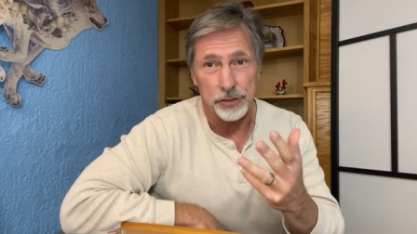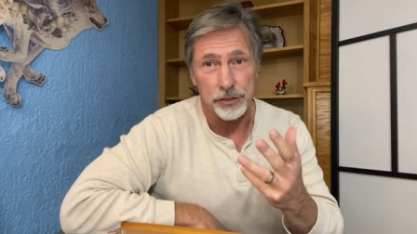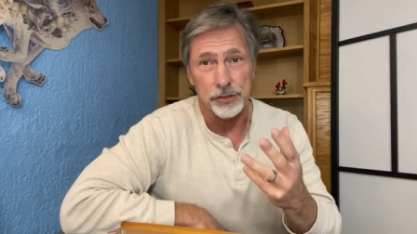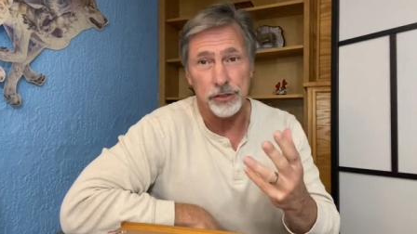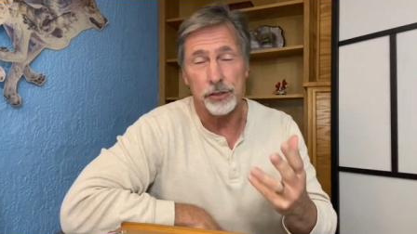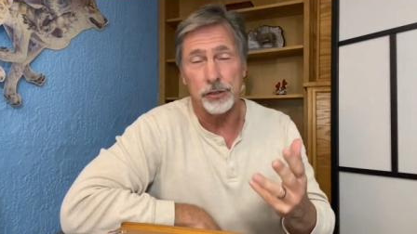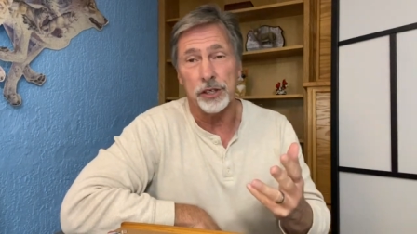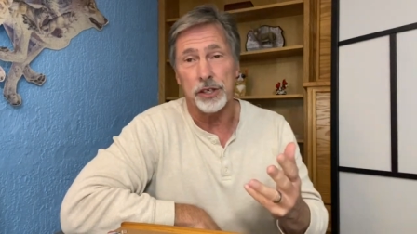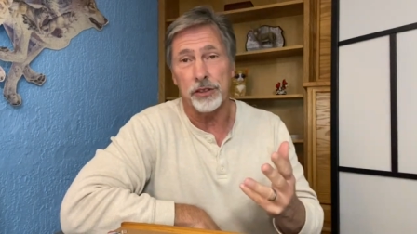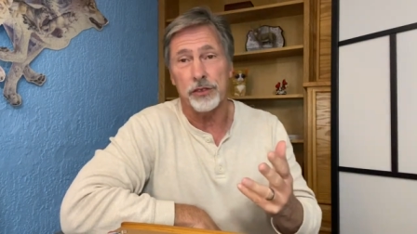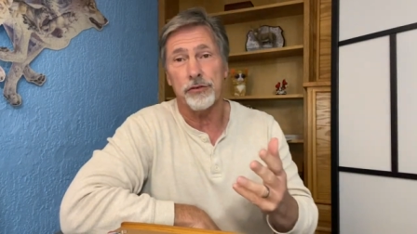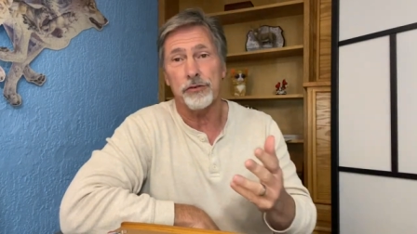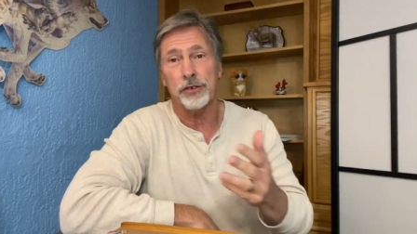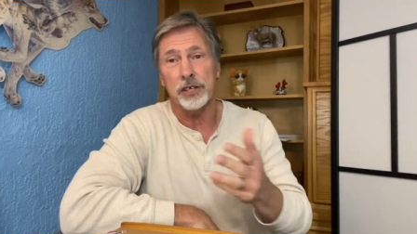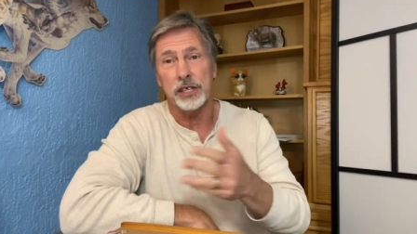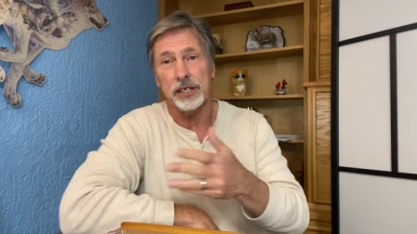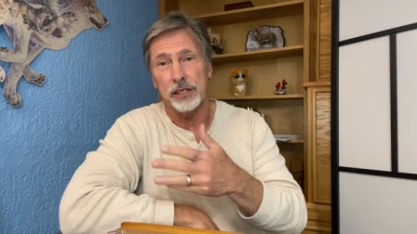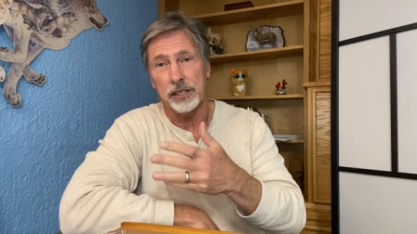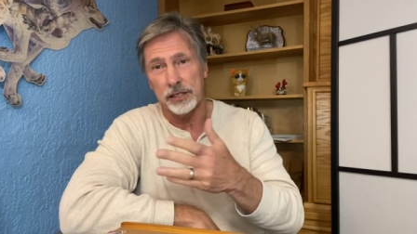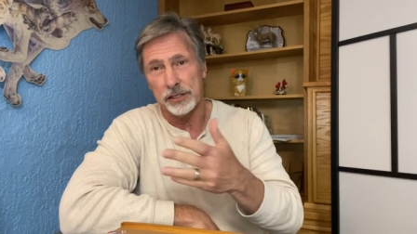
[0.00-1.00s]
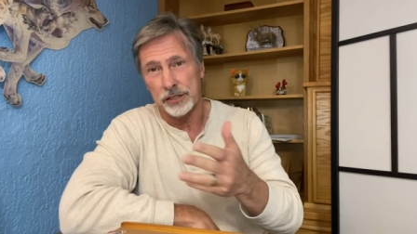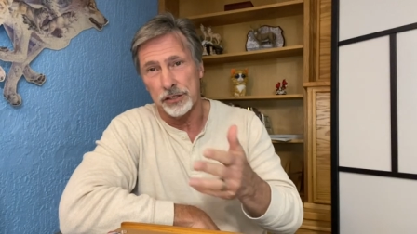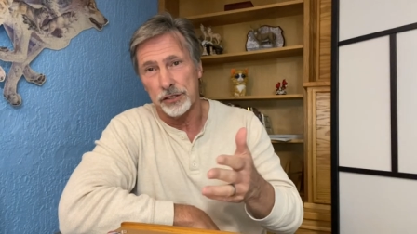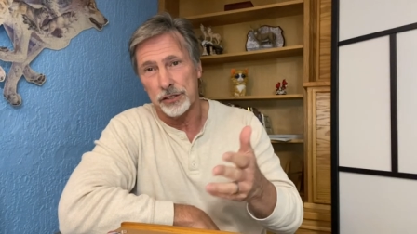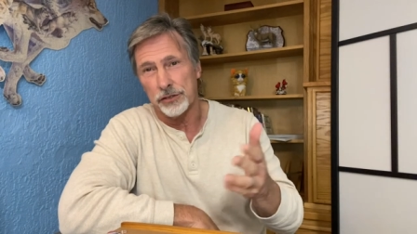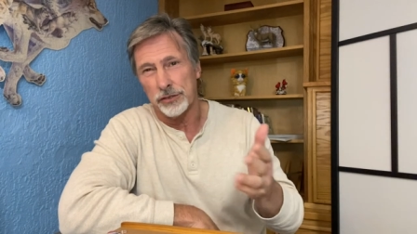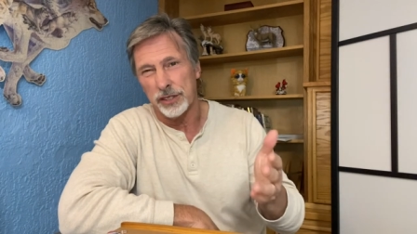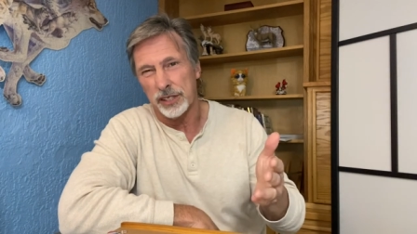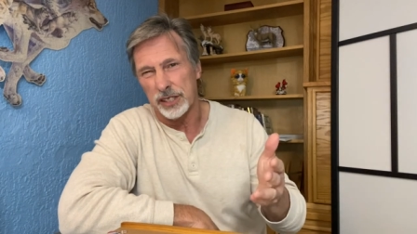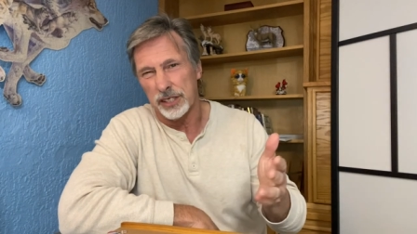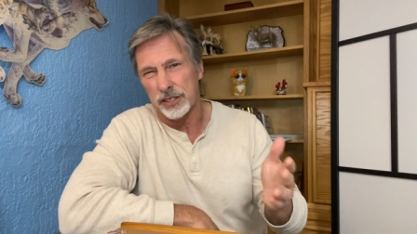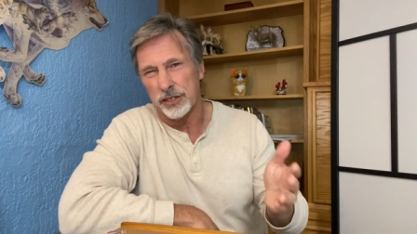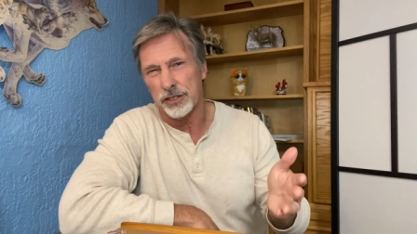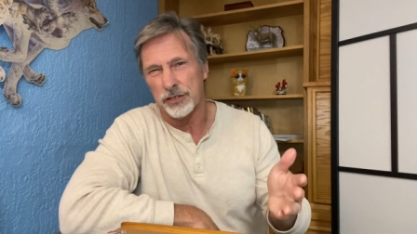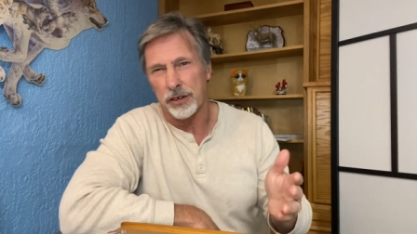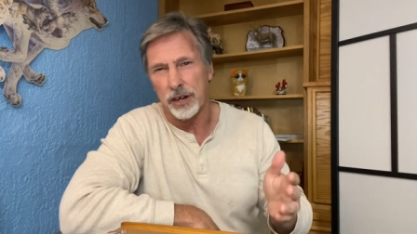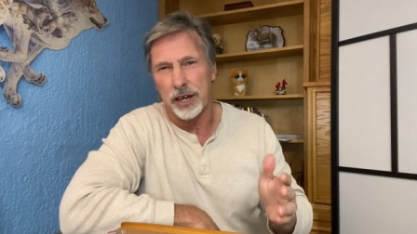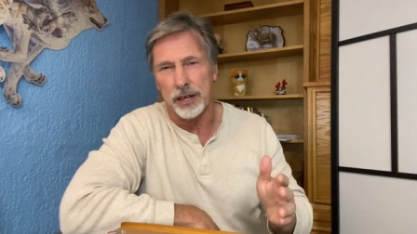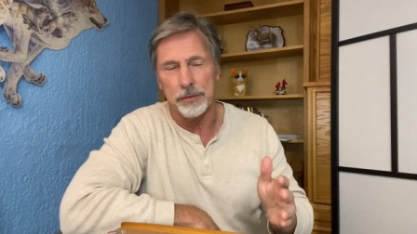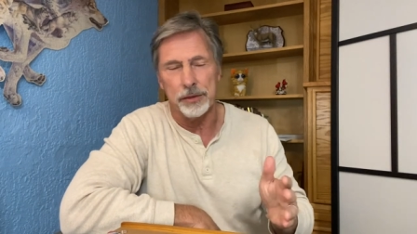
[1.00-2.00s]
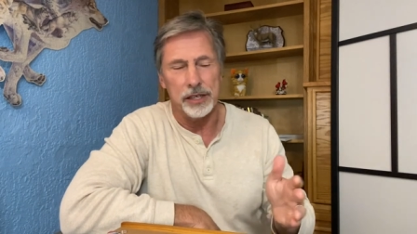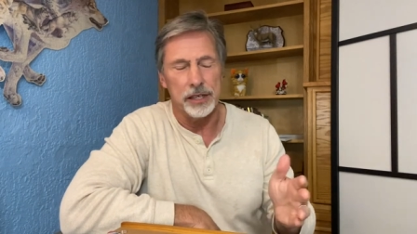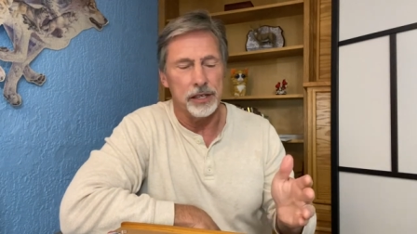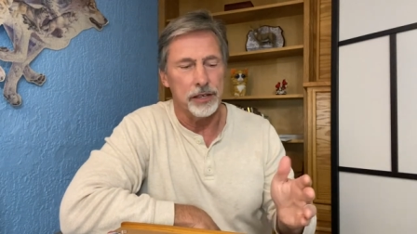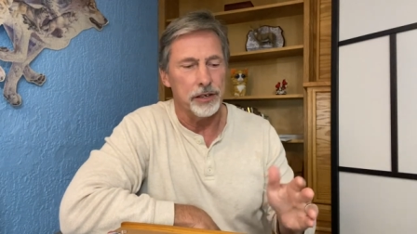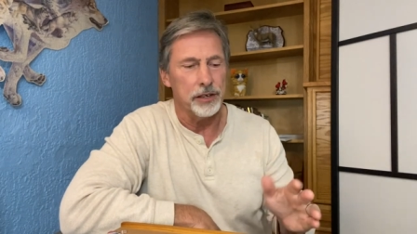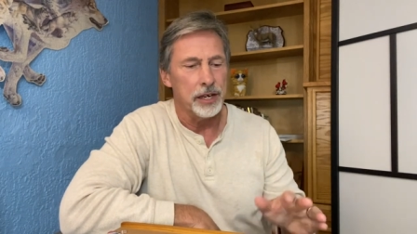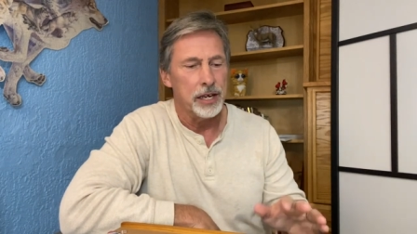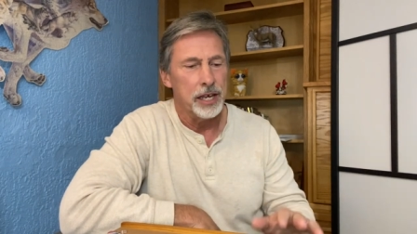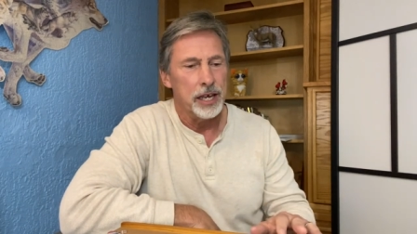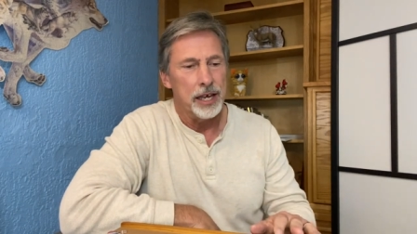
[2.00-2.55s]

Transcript: there's only three that she's really describing here.